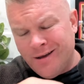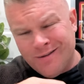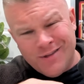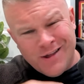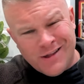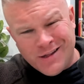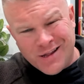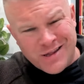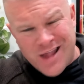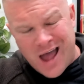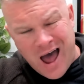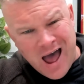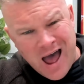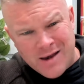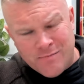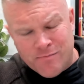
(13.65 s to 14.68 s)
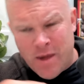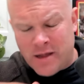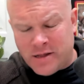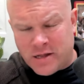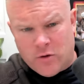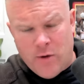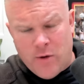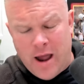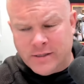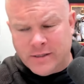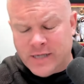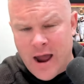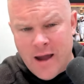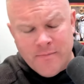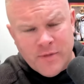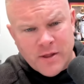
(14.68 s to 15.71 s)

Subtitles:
This is not messing around time.